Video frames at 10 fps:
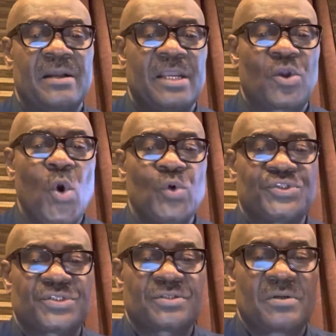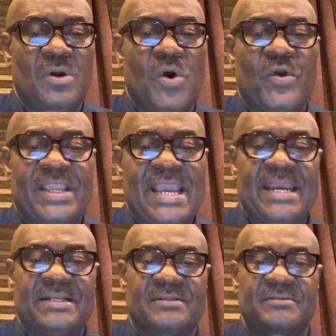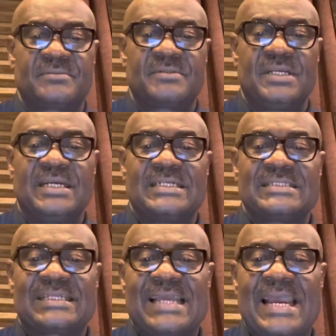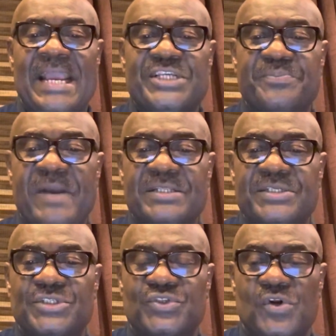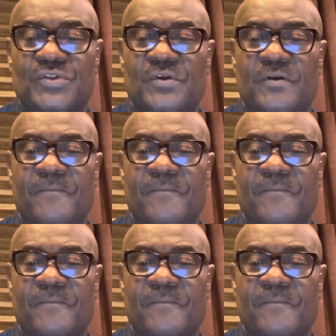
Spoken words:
a coach or a guide that are expert instructor.